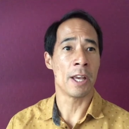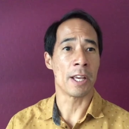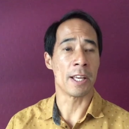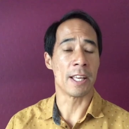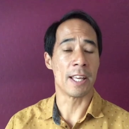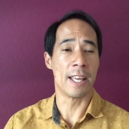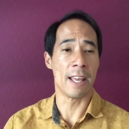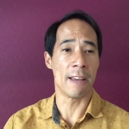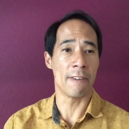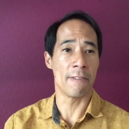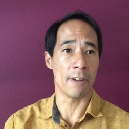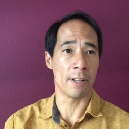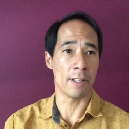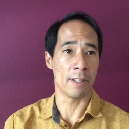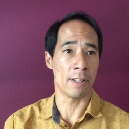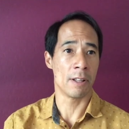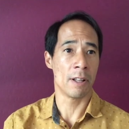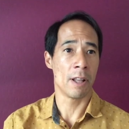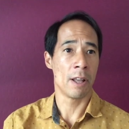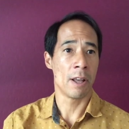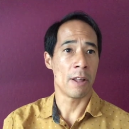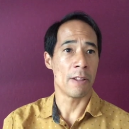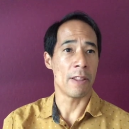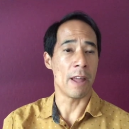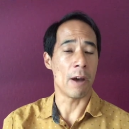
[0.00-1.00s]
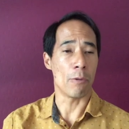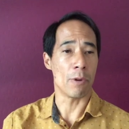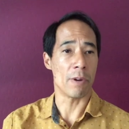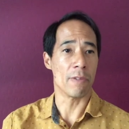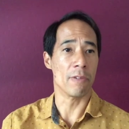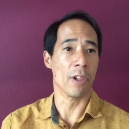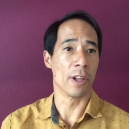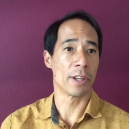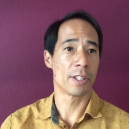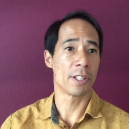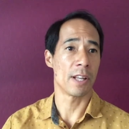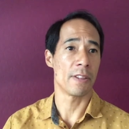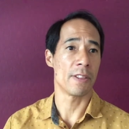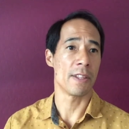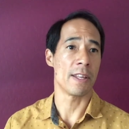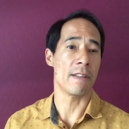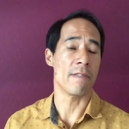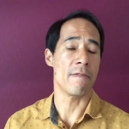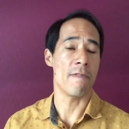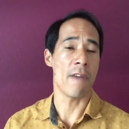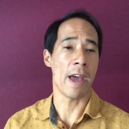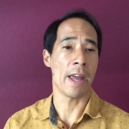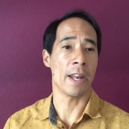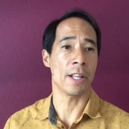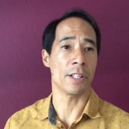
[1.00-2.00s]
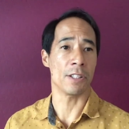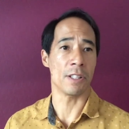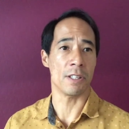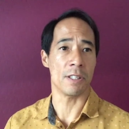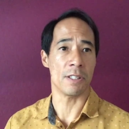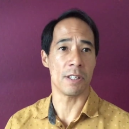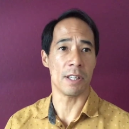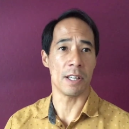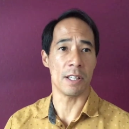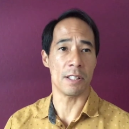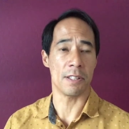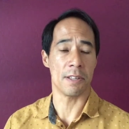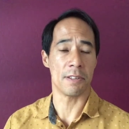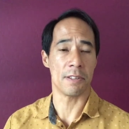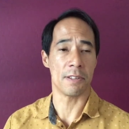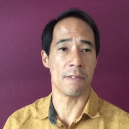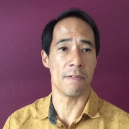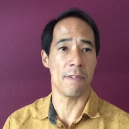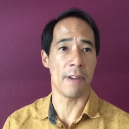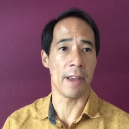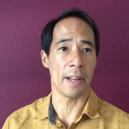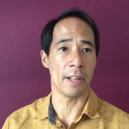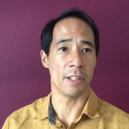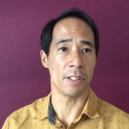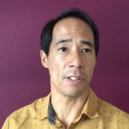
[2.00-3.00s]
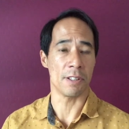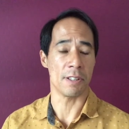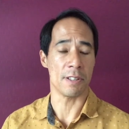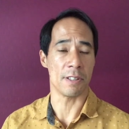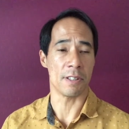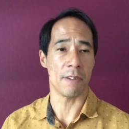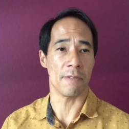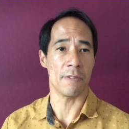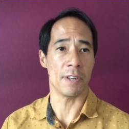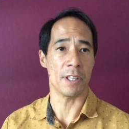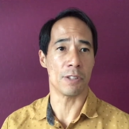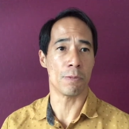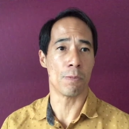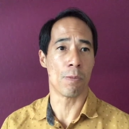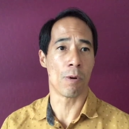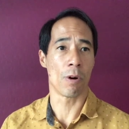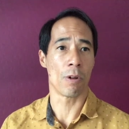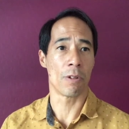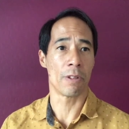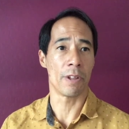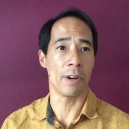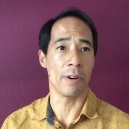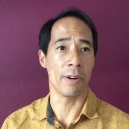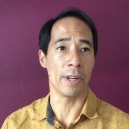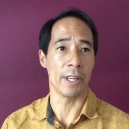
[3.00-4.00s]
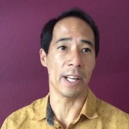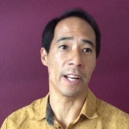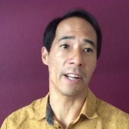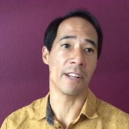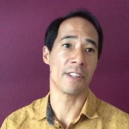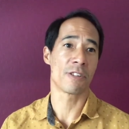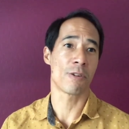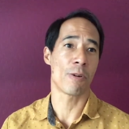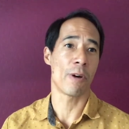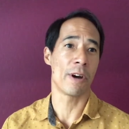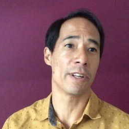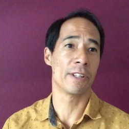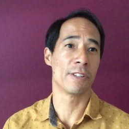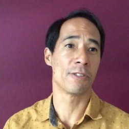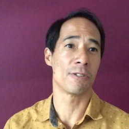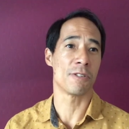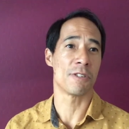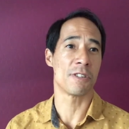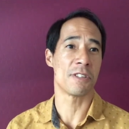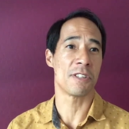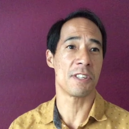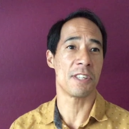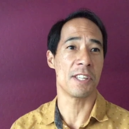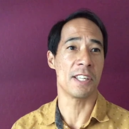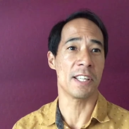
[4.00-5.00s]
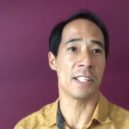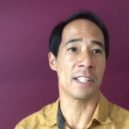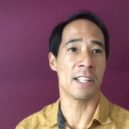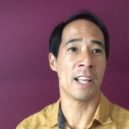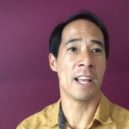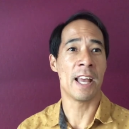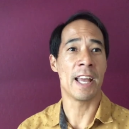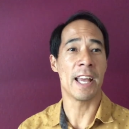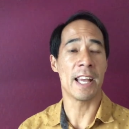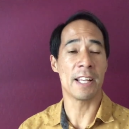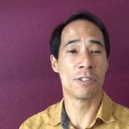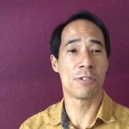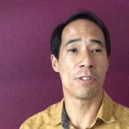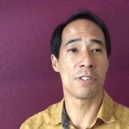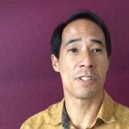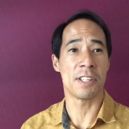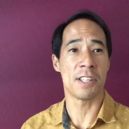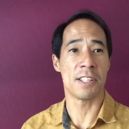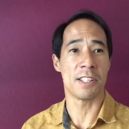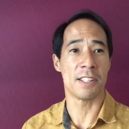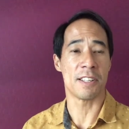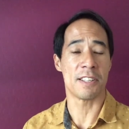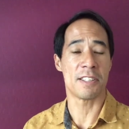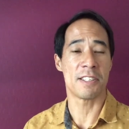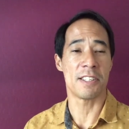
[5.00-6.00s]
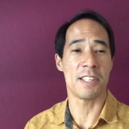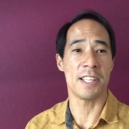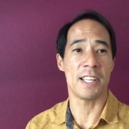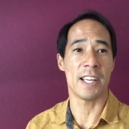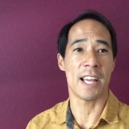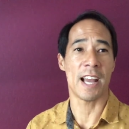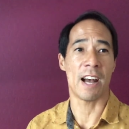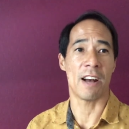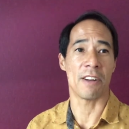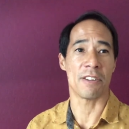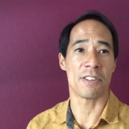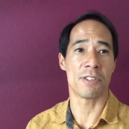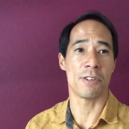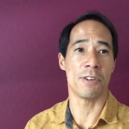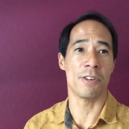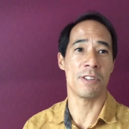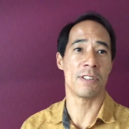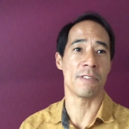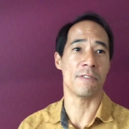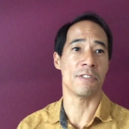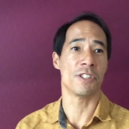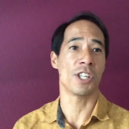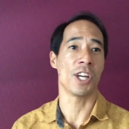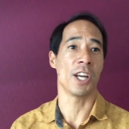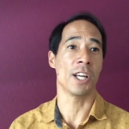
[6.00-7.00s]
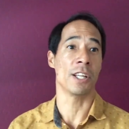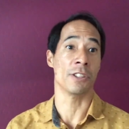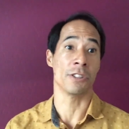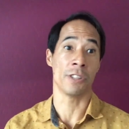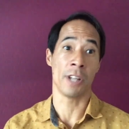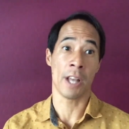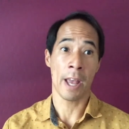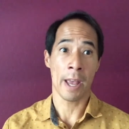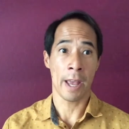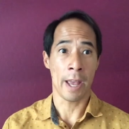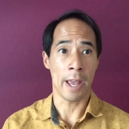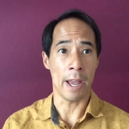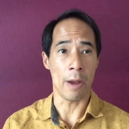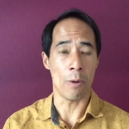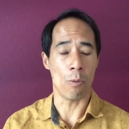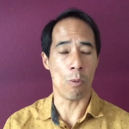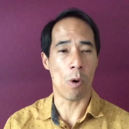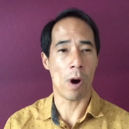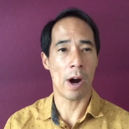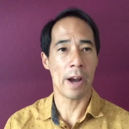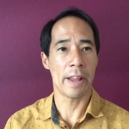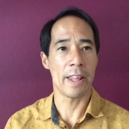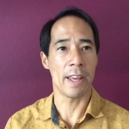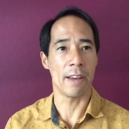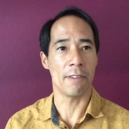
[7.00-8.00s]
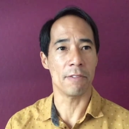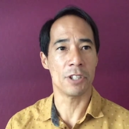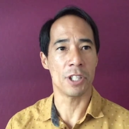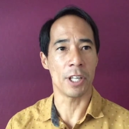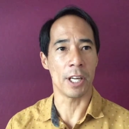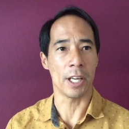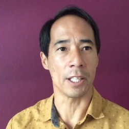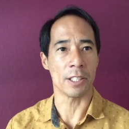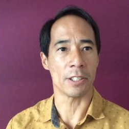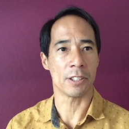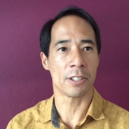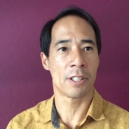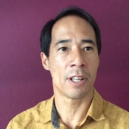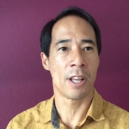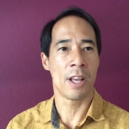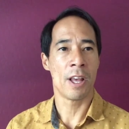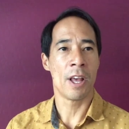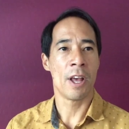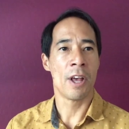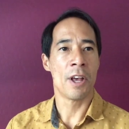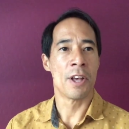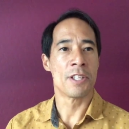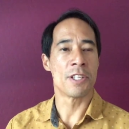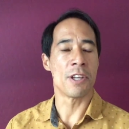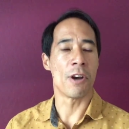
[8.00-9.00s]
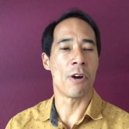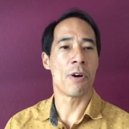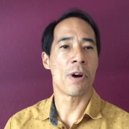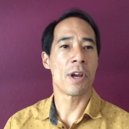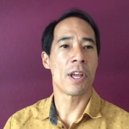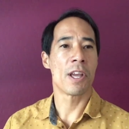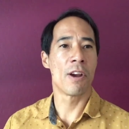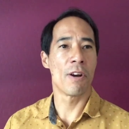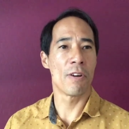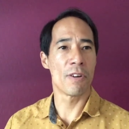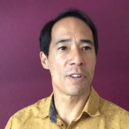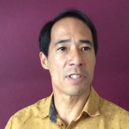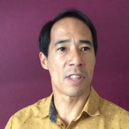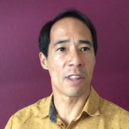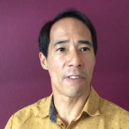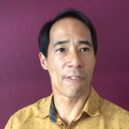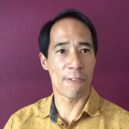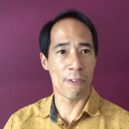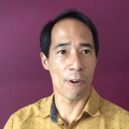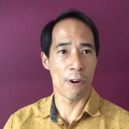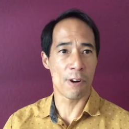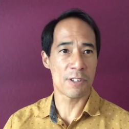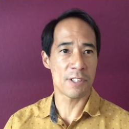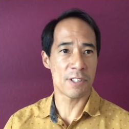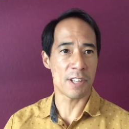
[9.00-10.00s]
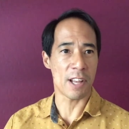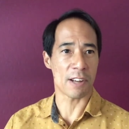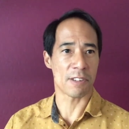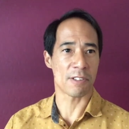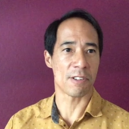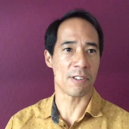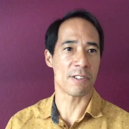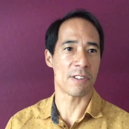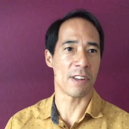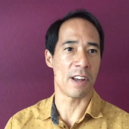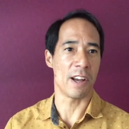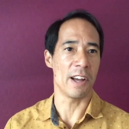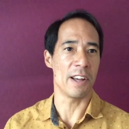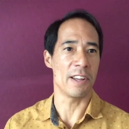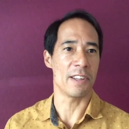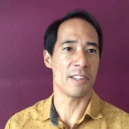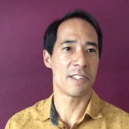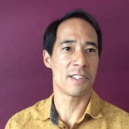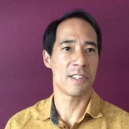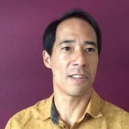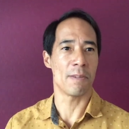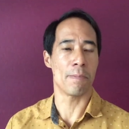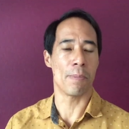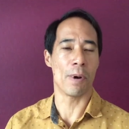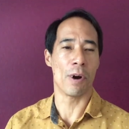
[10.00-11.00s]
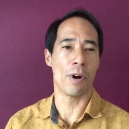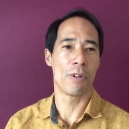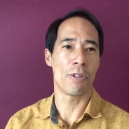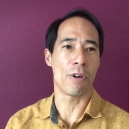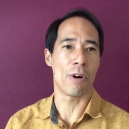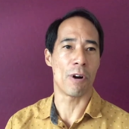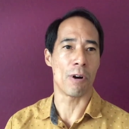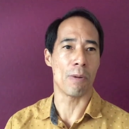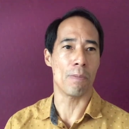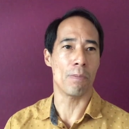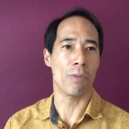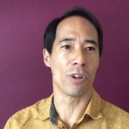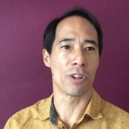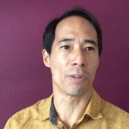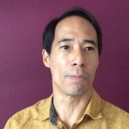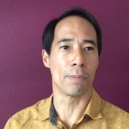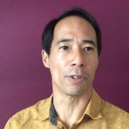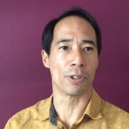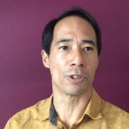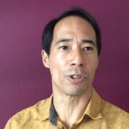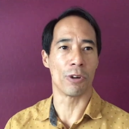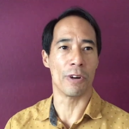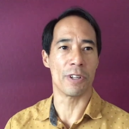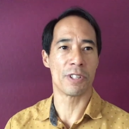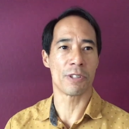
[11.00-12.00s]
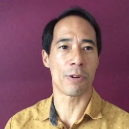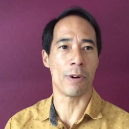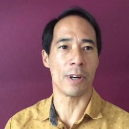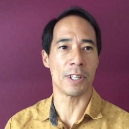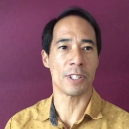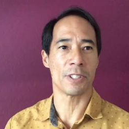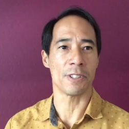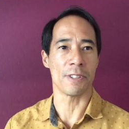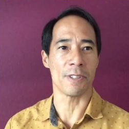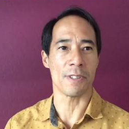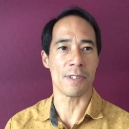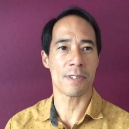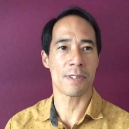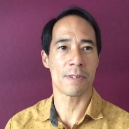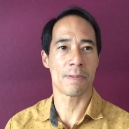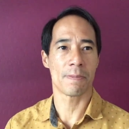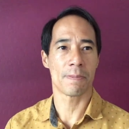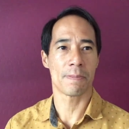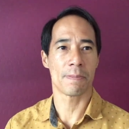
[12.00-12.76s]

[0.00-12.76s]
given that we've looked at the advantages and disadvantages of each moral theory. And it's quite interesting to see how students have changed and why they have changed. So here's the first exercise. Both are multiple choice questions.